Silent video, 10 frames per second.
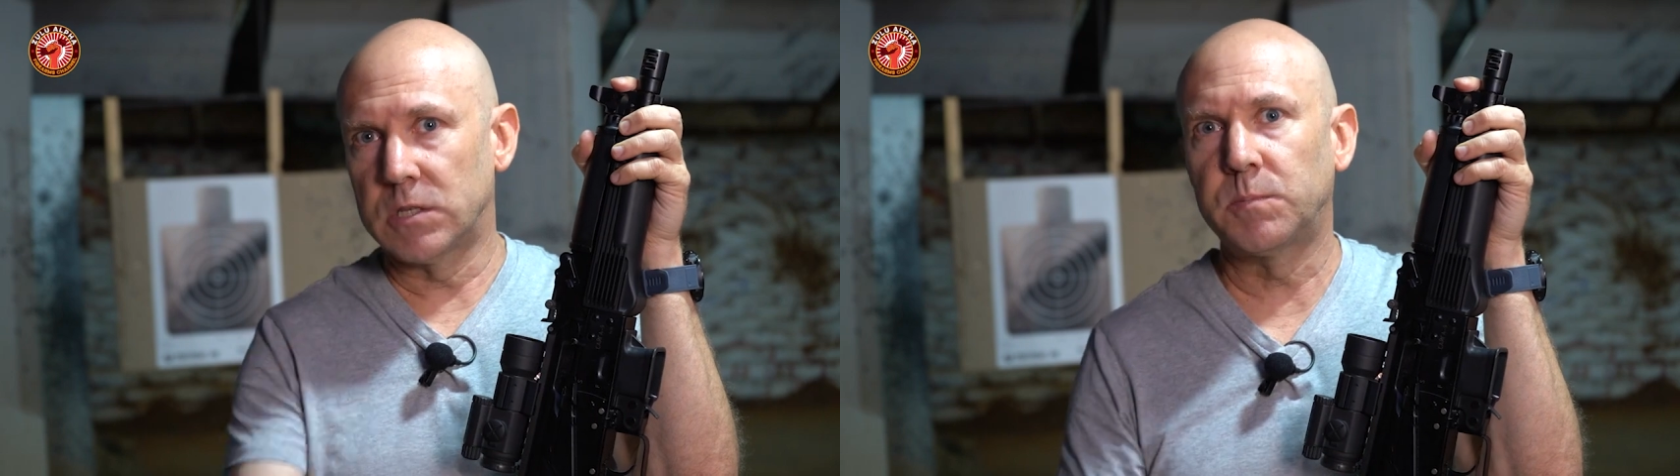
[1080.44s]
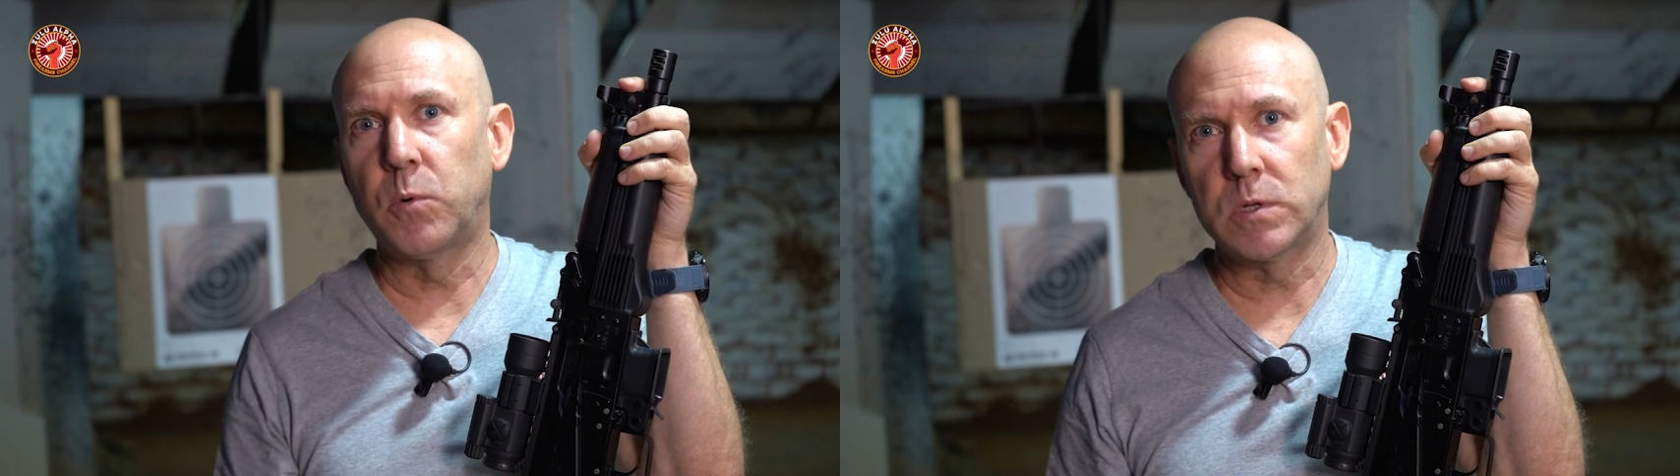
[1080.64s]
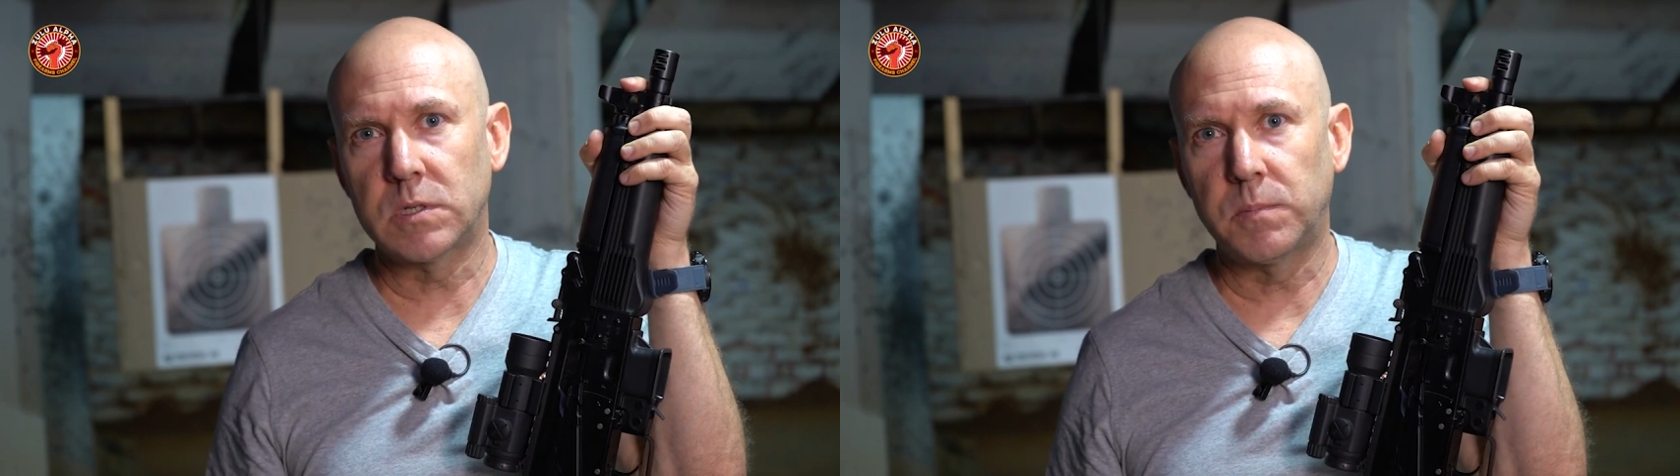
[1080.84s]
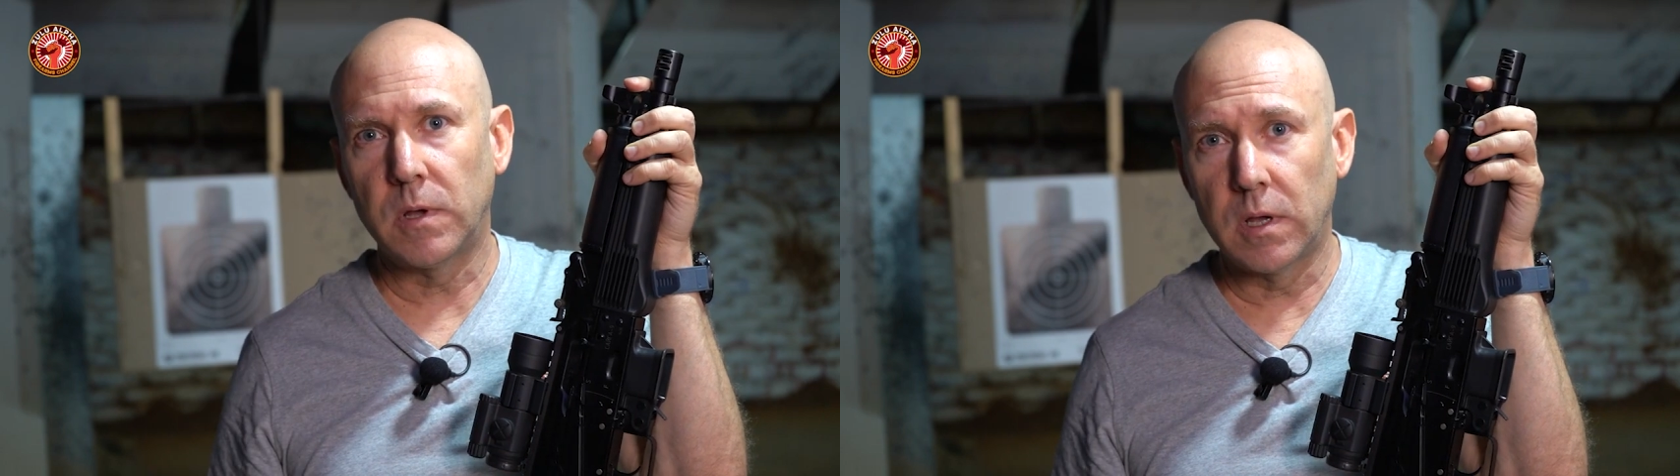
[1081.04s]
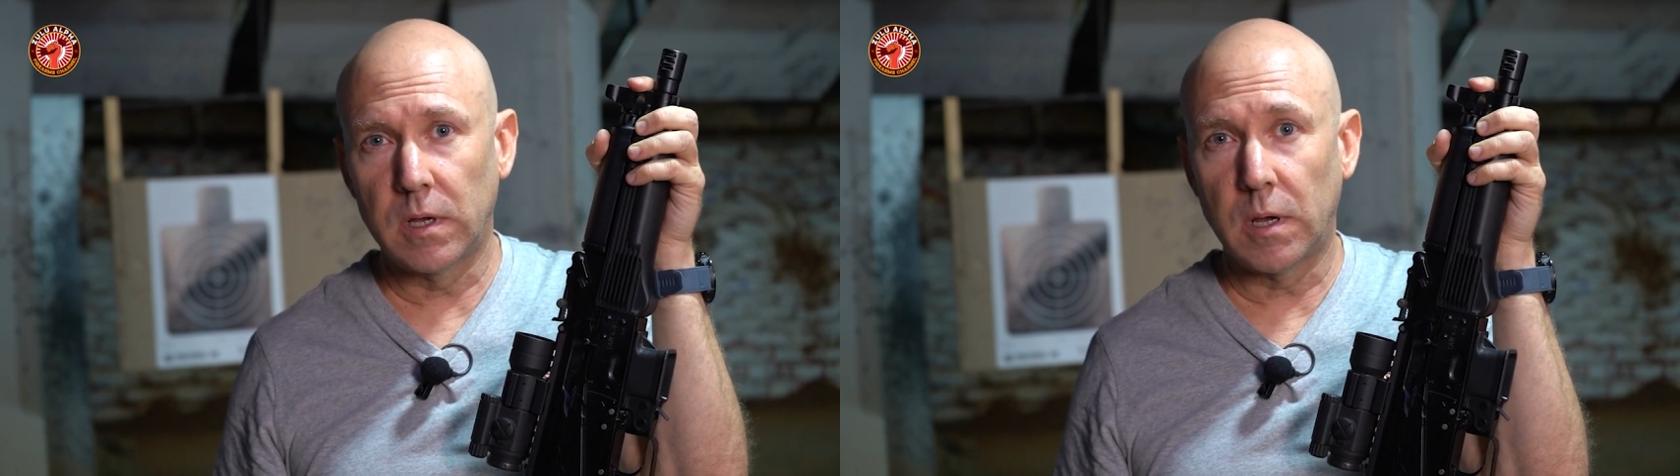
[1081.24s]
it's sports
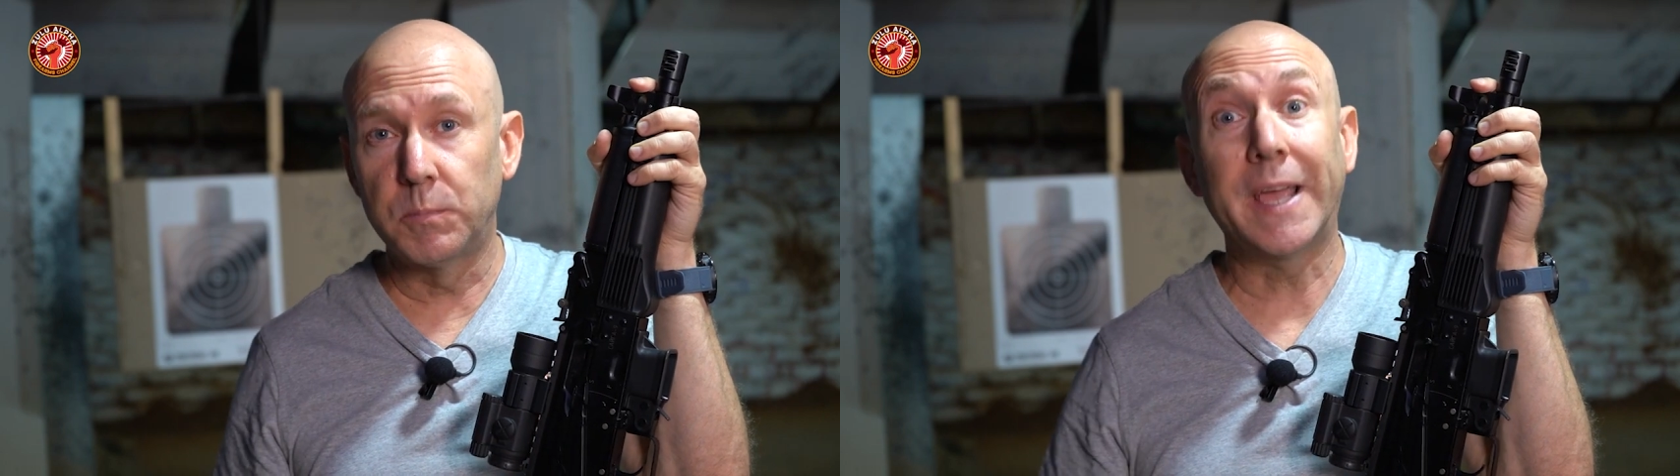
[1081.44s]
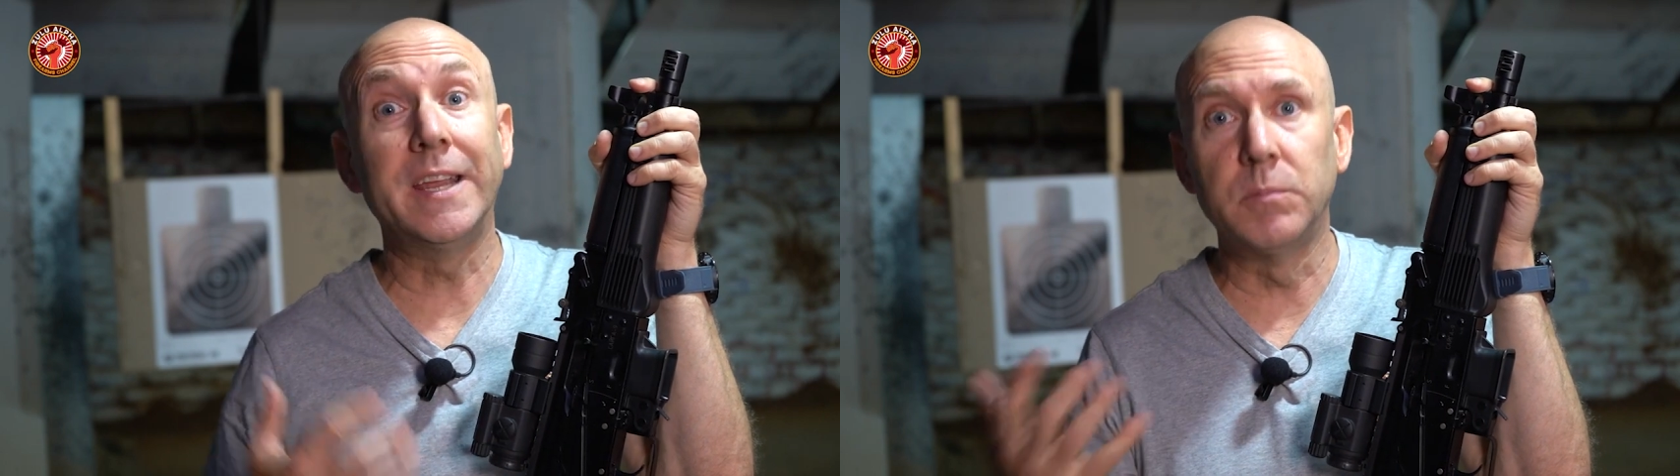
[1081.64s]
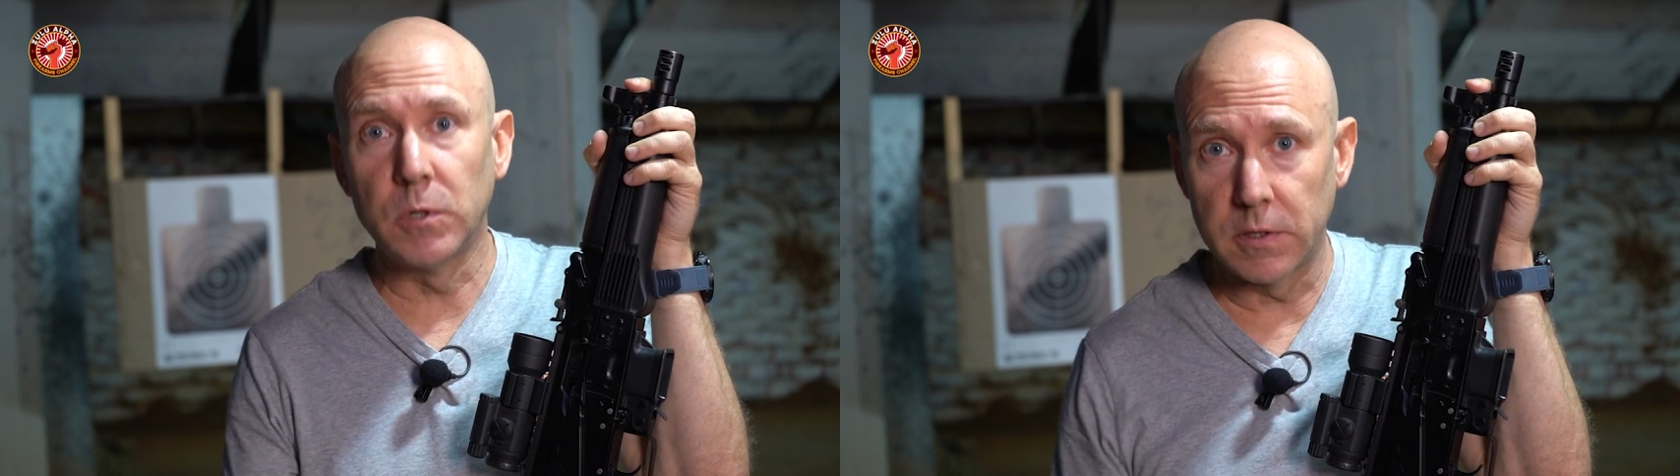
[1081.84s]
obtainable